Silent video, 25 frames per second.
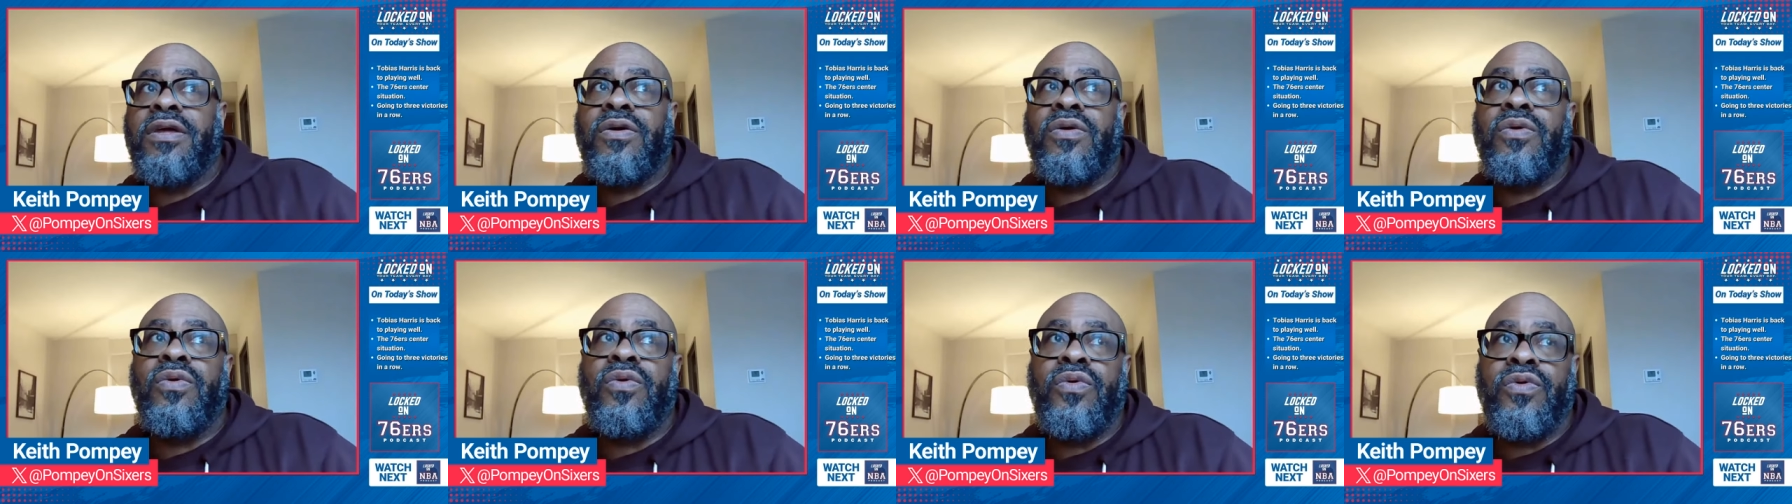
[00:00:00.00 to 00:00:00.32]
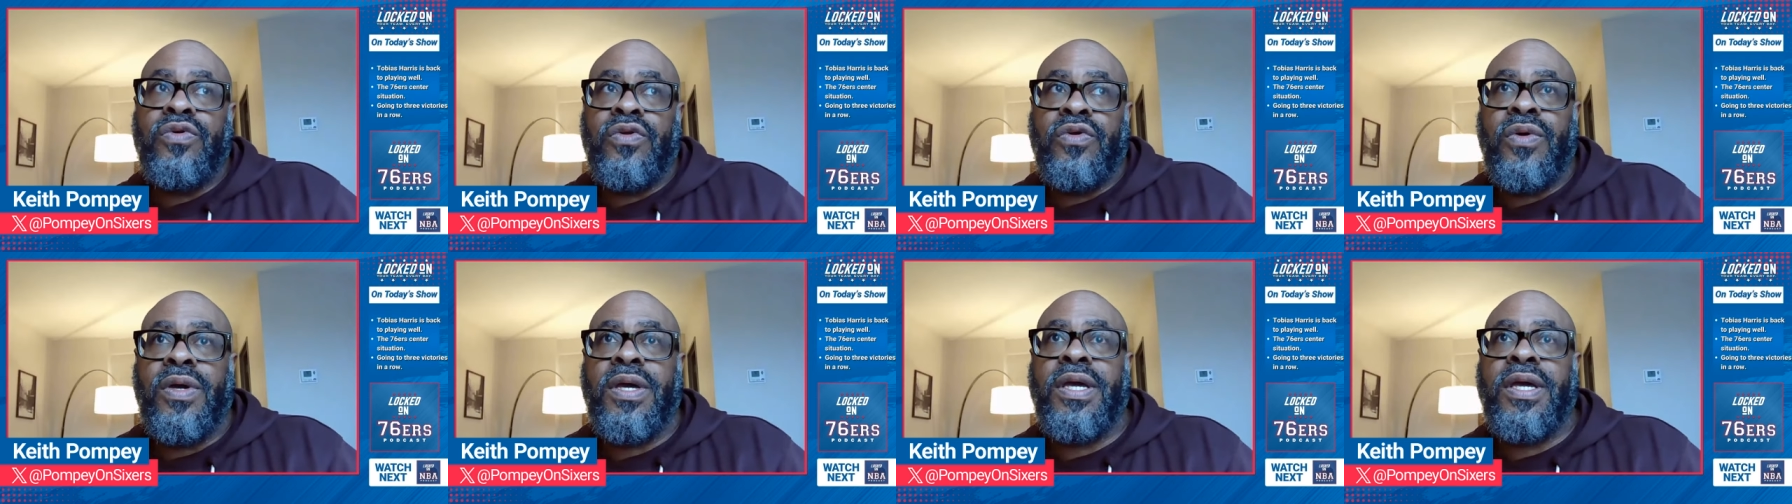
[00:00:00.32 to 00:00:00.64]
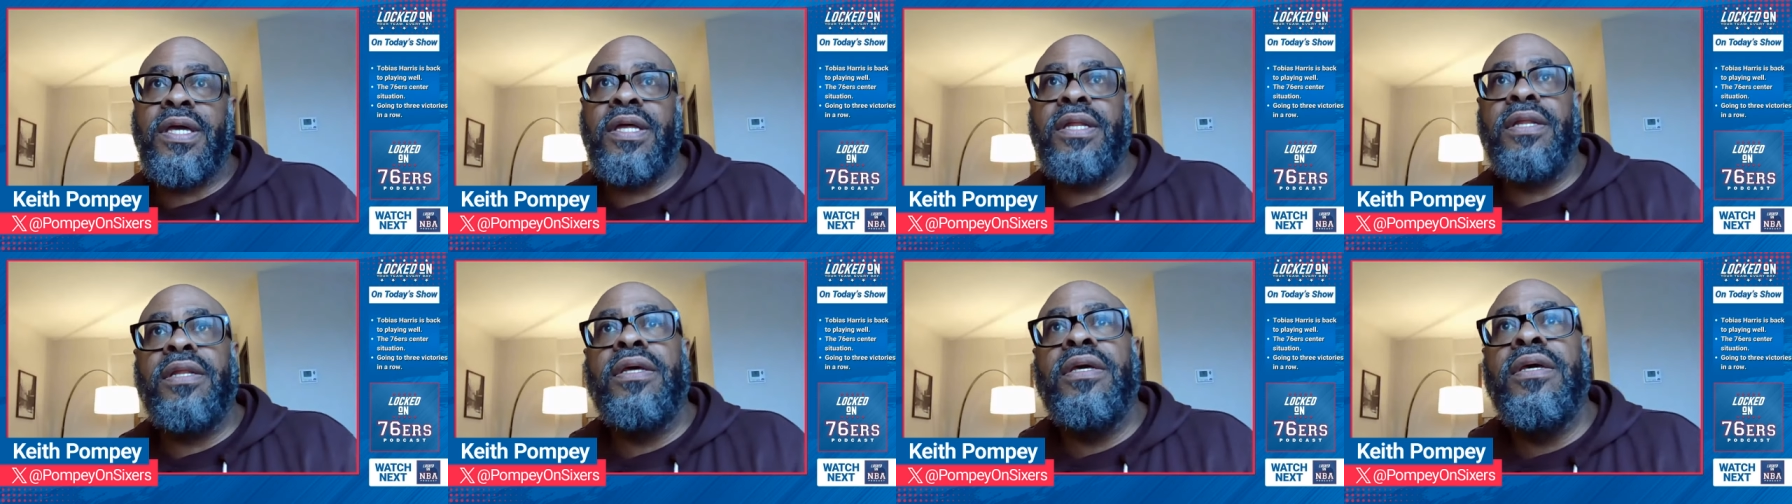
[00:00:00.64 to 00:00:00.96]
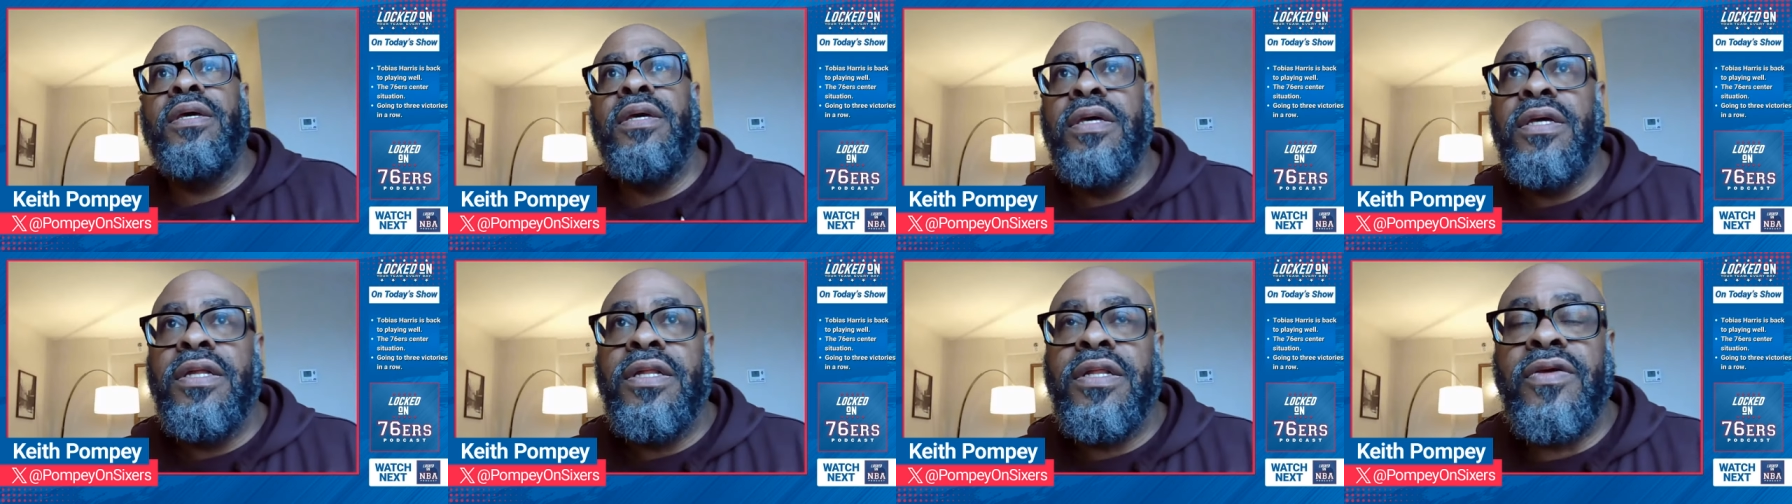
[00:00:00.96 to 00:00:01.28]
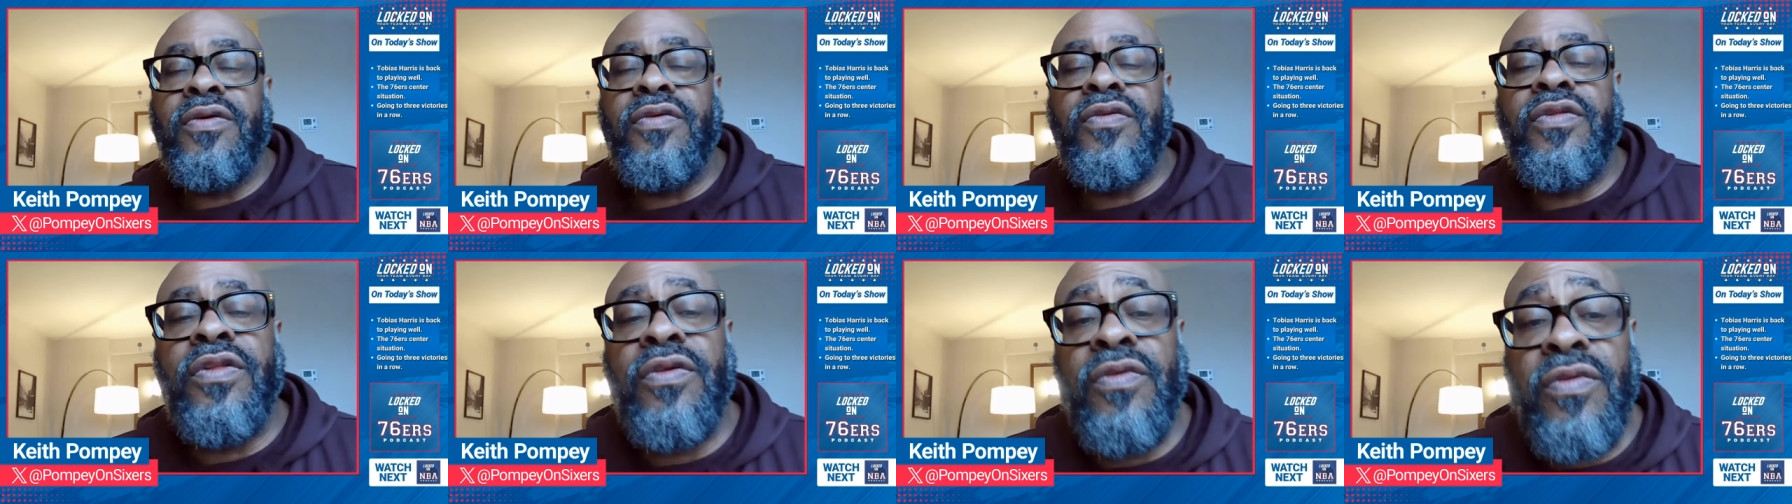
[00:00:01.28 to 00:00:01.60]
of cool. You had the,
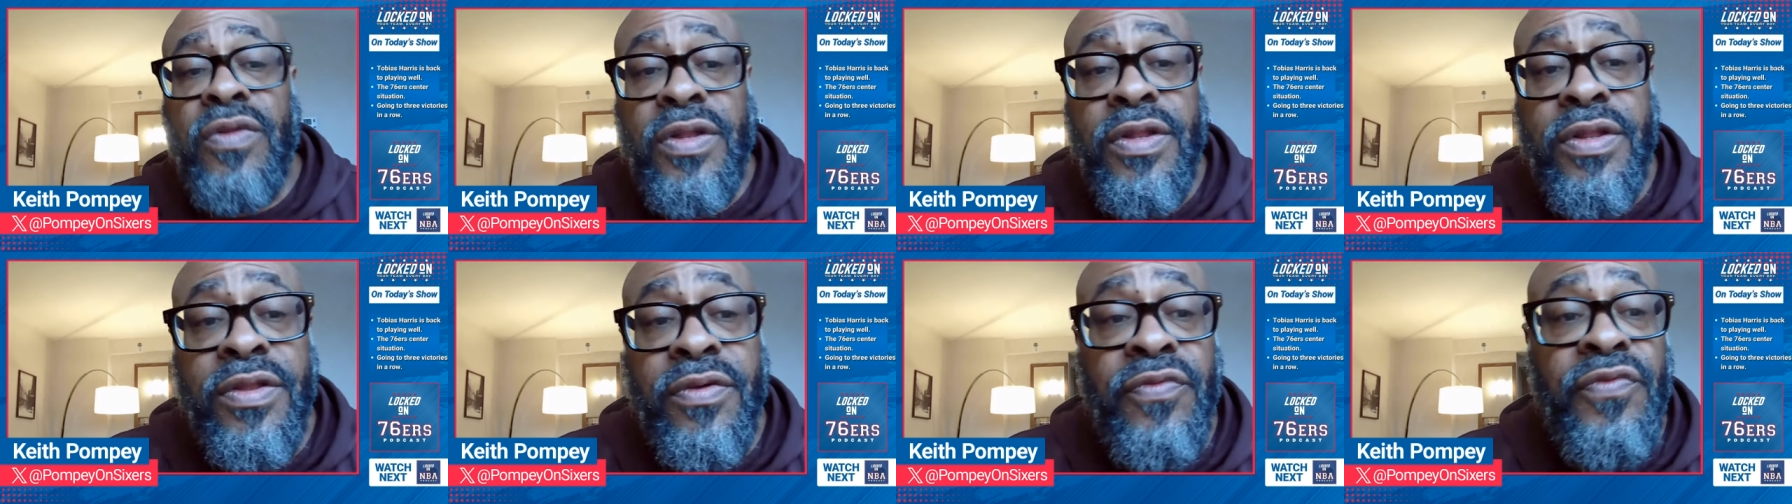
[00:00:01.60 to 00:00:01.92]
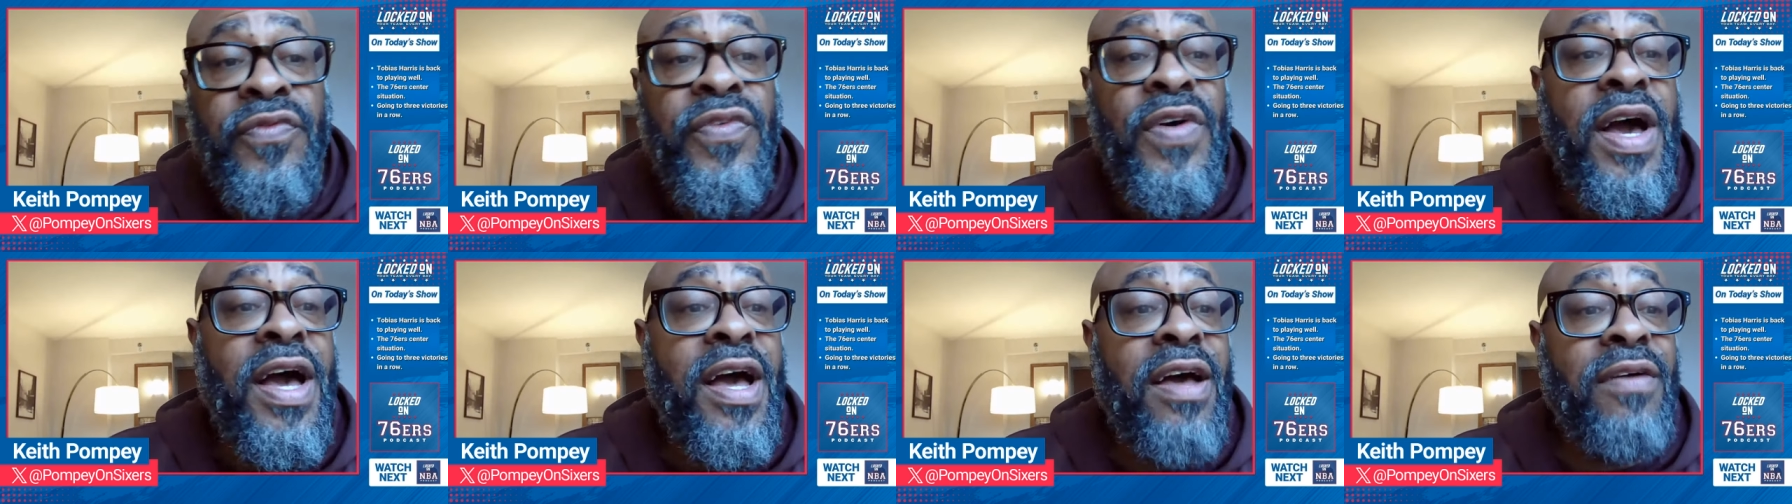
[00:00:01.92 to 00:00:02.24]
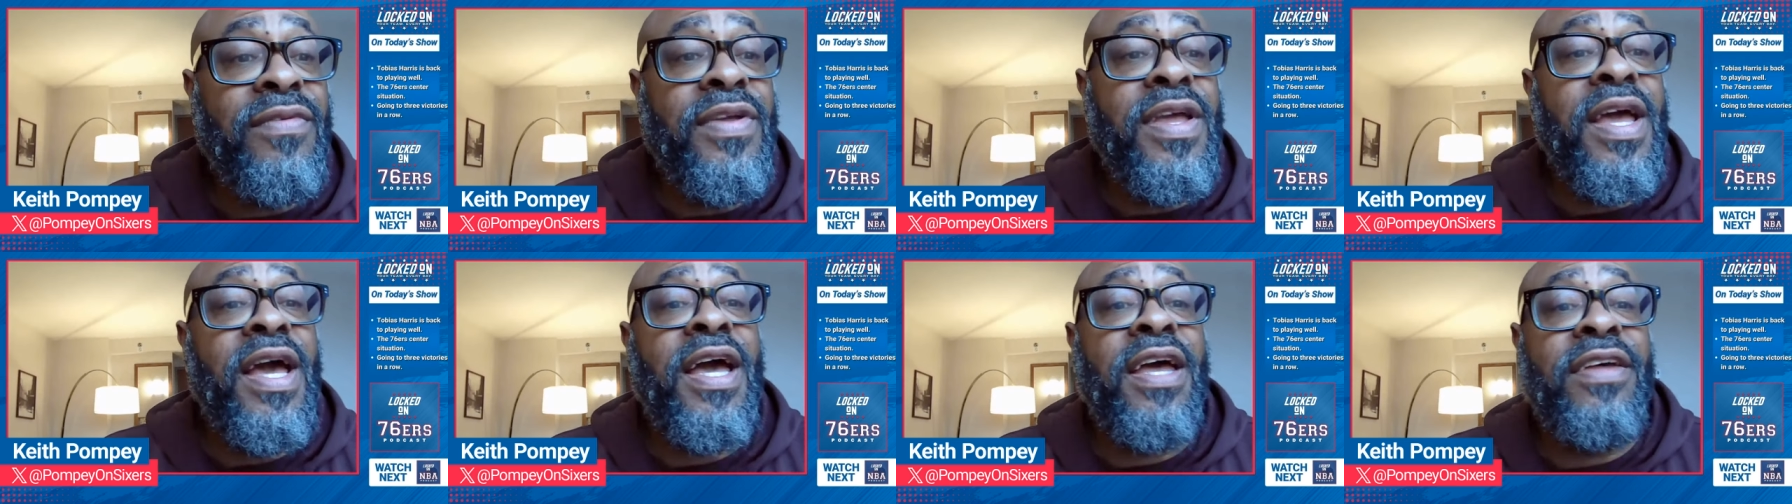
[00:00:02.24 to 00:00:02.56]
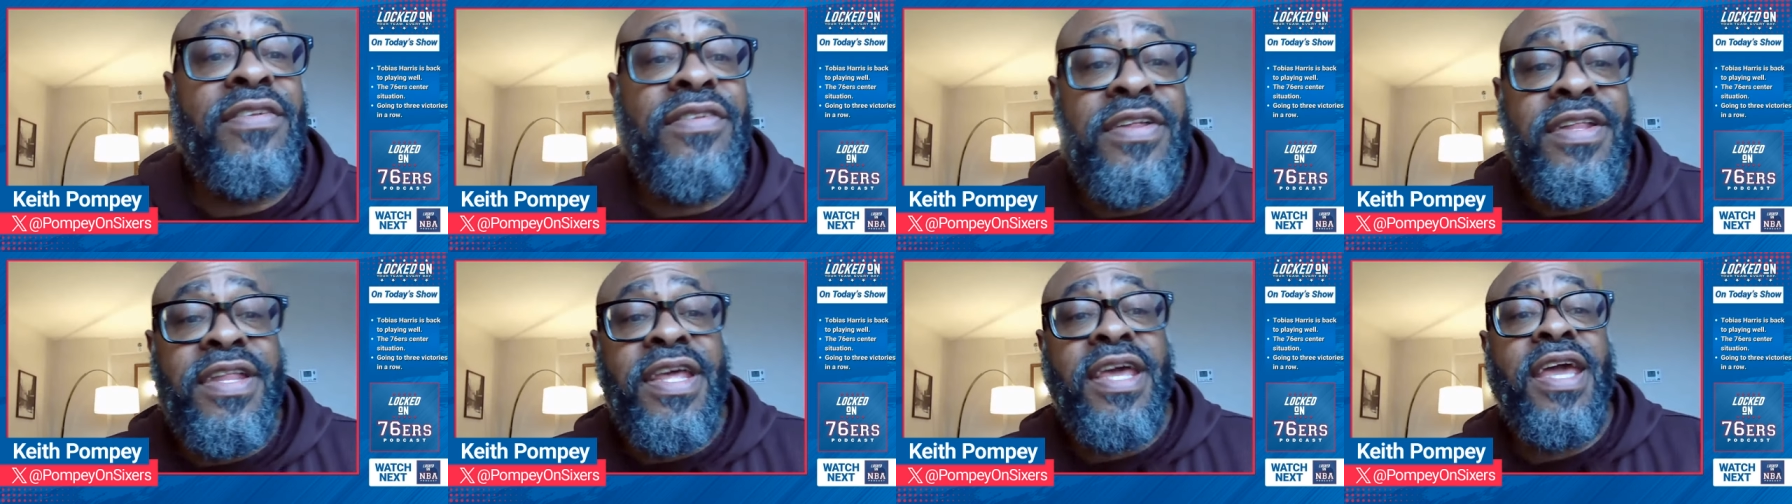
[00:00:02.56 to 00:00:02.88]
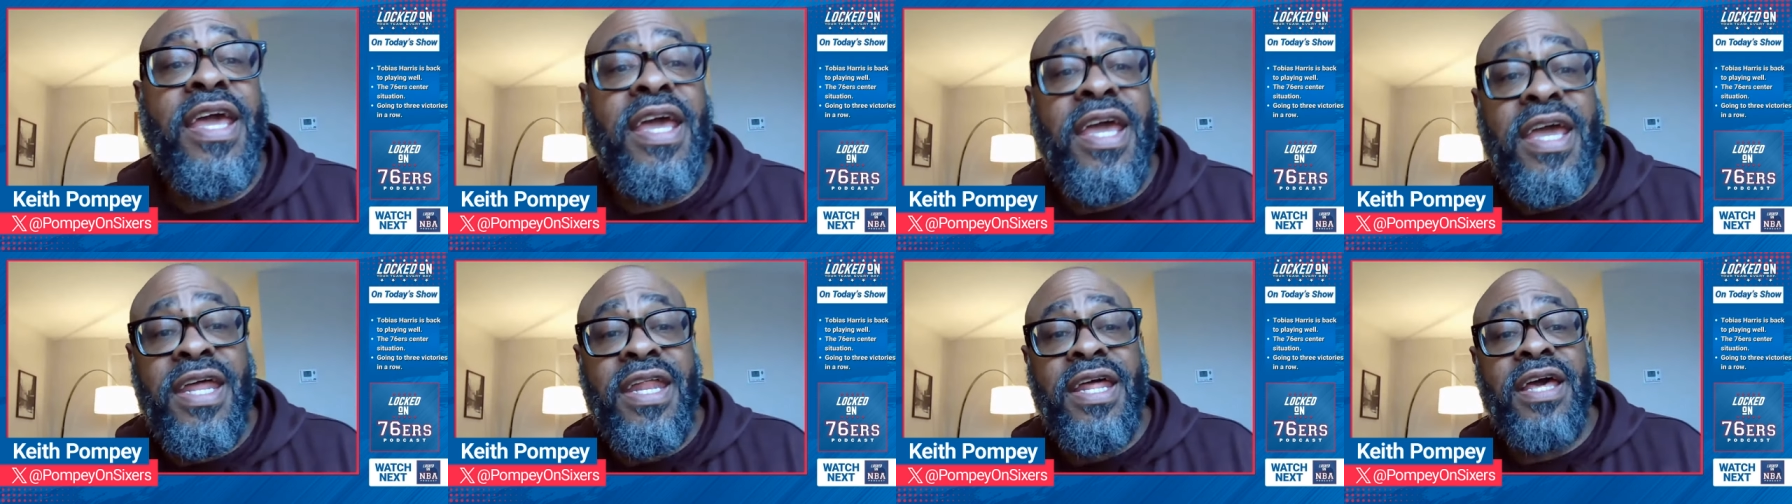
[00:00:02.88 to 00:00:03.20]
the, the five guys that they
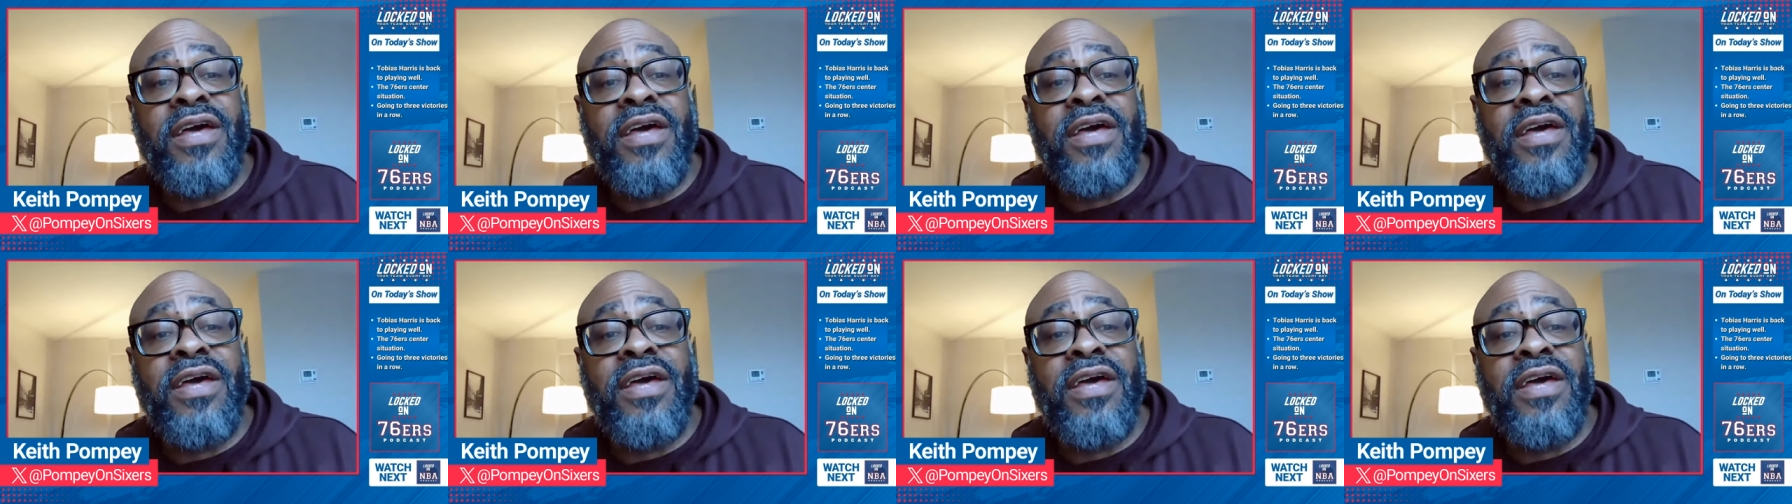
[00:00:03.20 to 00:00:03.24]
had